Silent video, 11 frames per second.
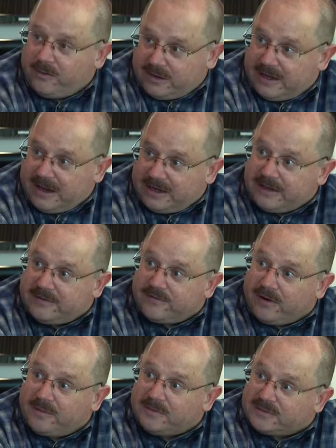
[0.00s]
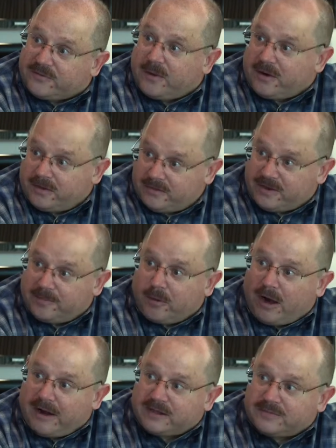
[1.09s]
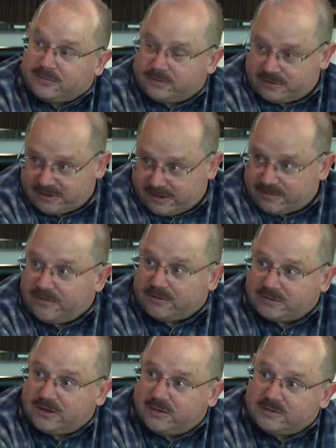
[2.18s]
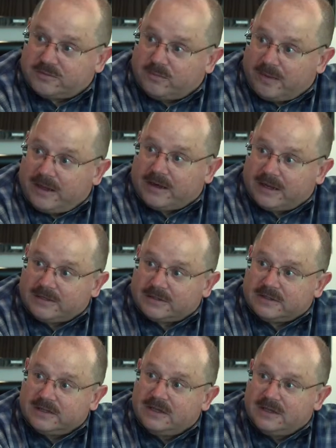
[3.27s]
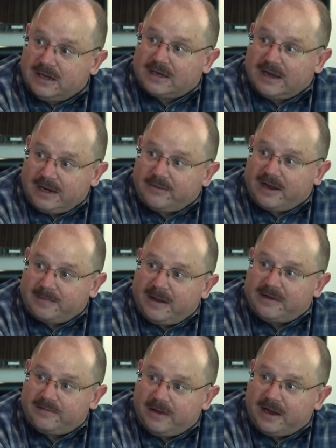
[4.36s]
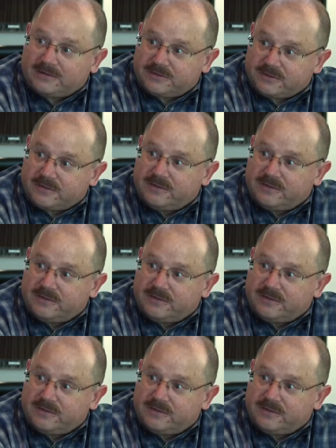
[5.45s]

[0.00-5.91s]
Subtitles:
EIT from is from our UV products, versus other folks know us mainly as a contract manufacturer.